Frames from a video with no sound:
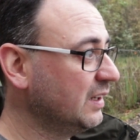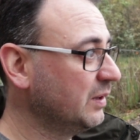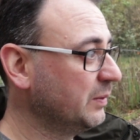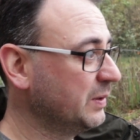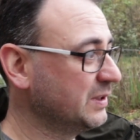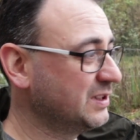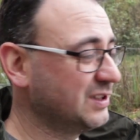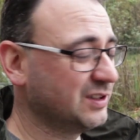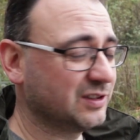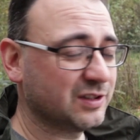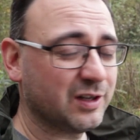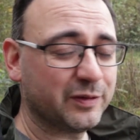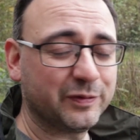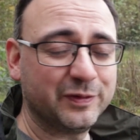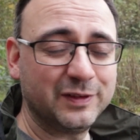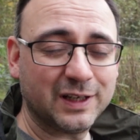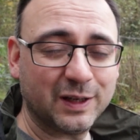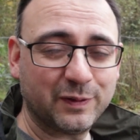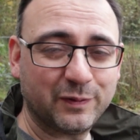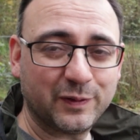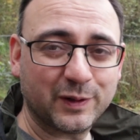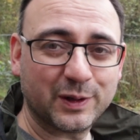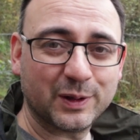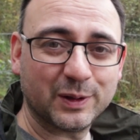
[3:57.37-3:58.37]
which is often
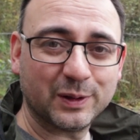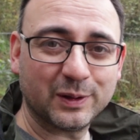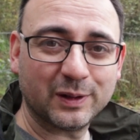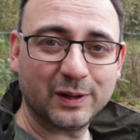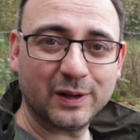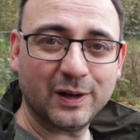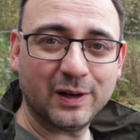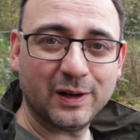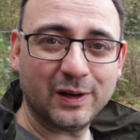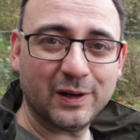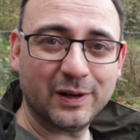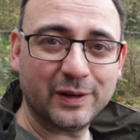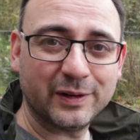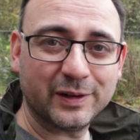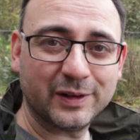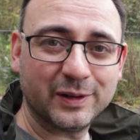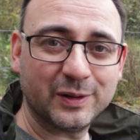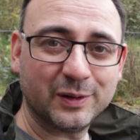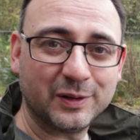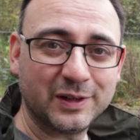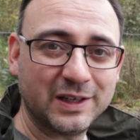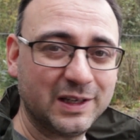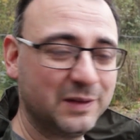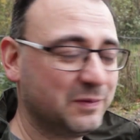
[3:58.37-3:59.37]
difficult on
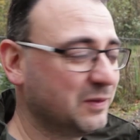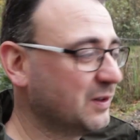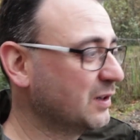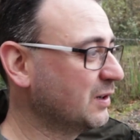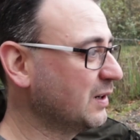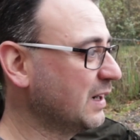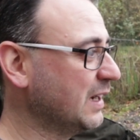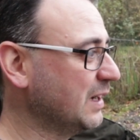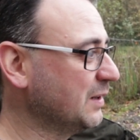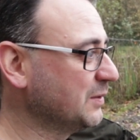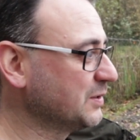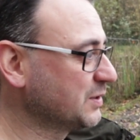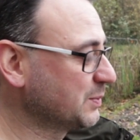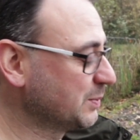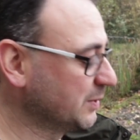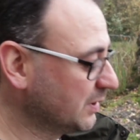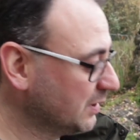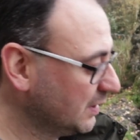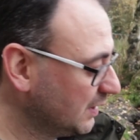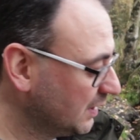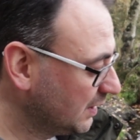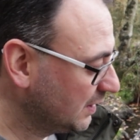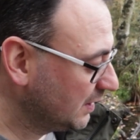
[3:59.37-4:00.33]
uneven ground, but